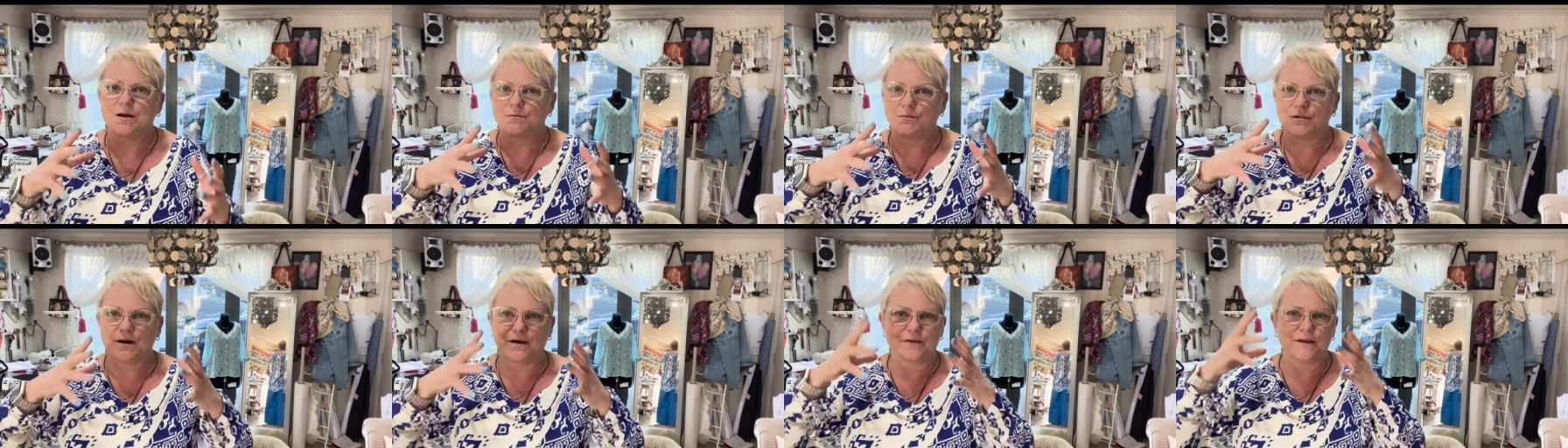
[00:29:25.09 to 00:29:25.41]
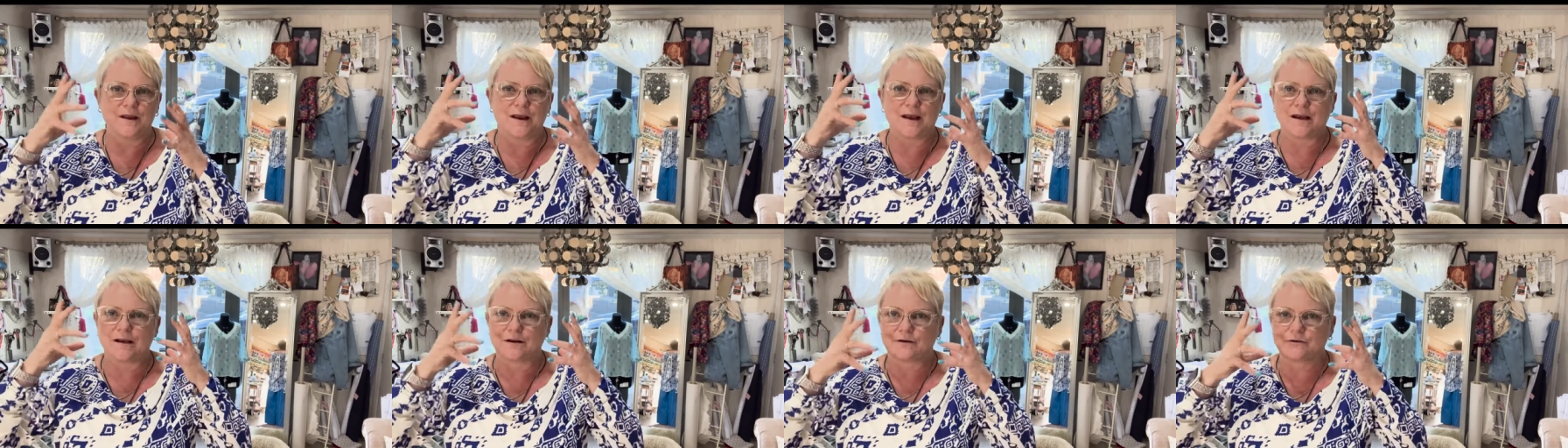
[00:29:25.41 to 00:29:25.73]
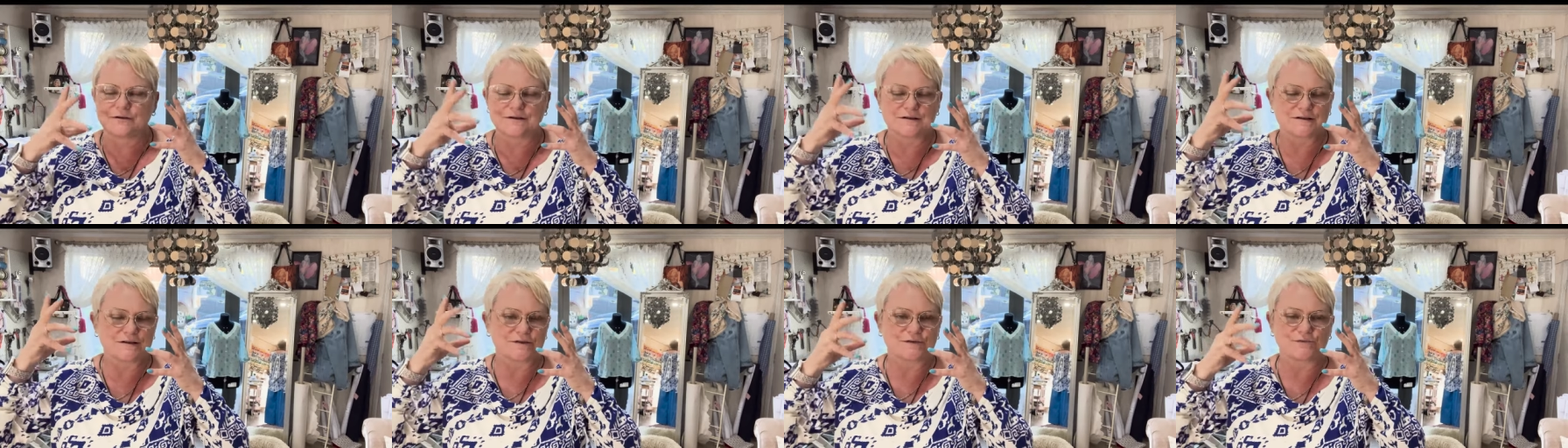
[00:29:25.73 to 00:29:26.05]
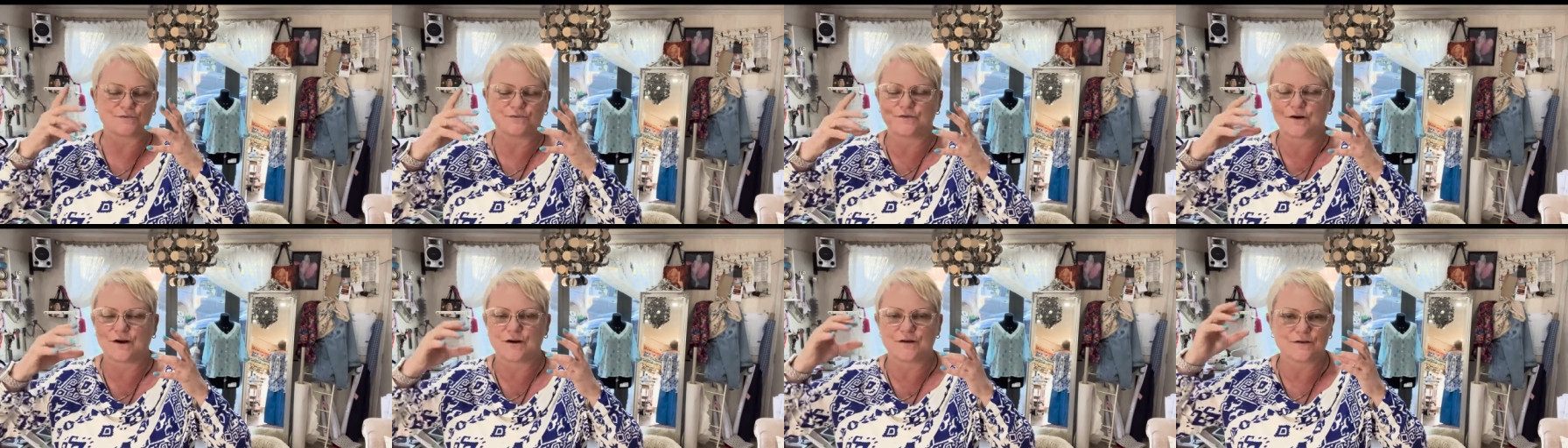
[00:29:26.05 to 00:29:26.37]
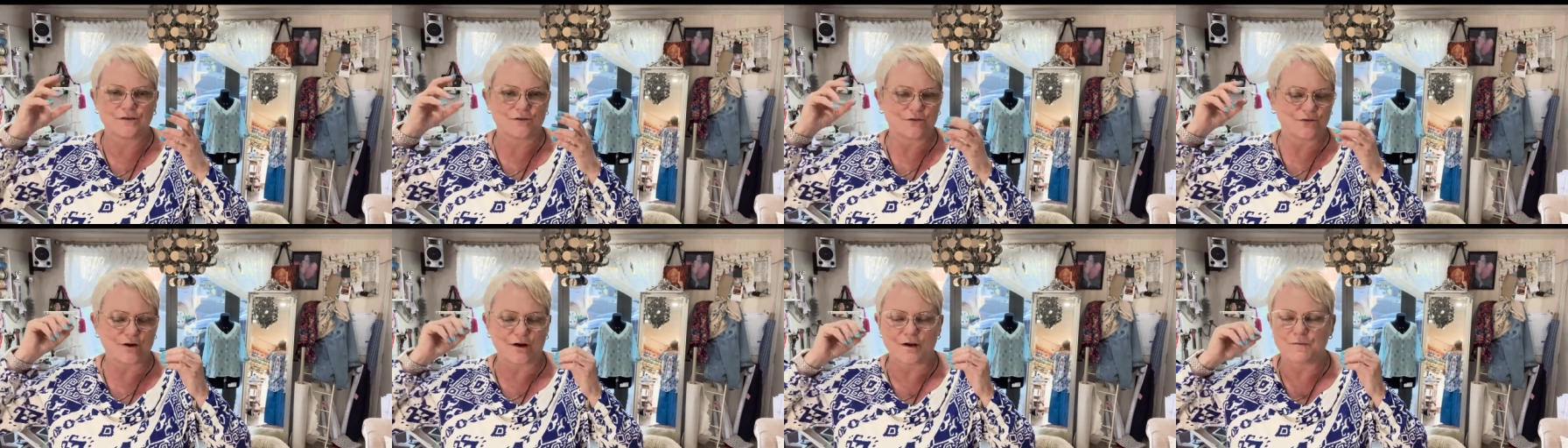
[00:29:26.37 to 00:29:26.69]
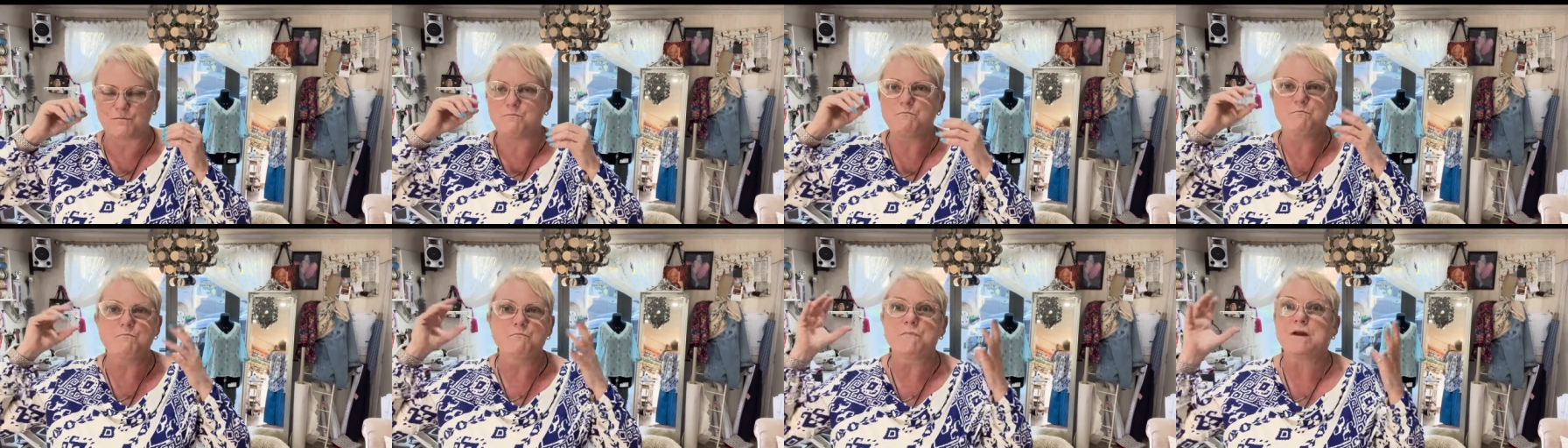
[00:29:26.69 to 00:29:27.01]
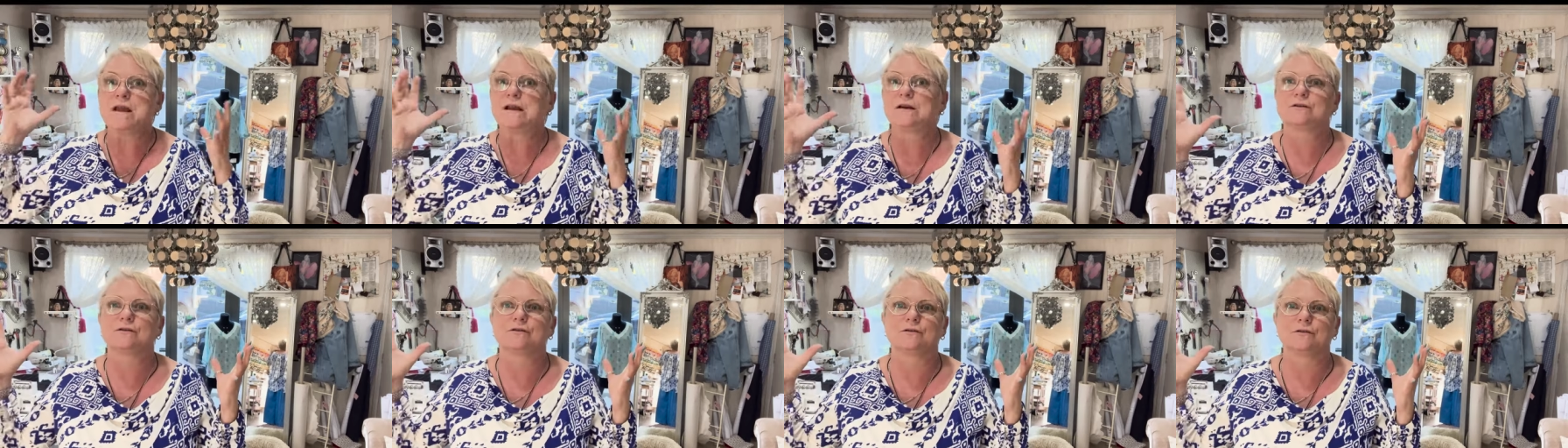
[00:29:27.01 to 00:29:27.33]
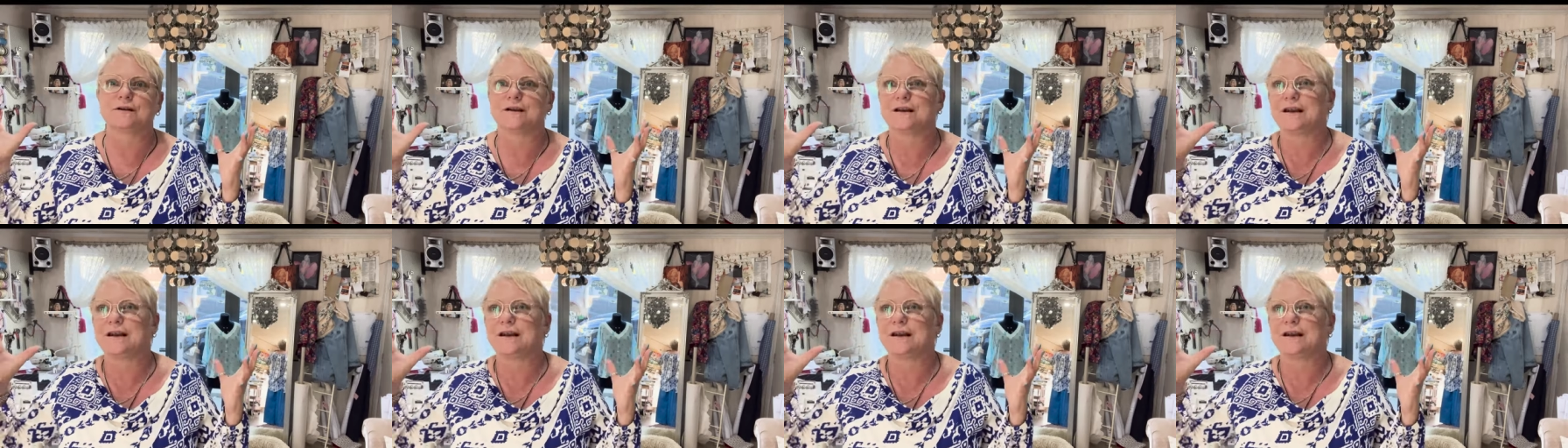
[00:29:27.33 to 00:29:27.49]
By then Chris's phone's going mental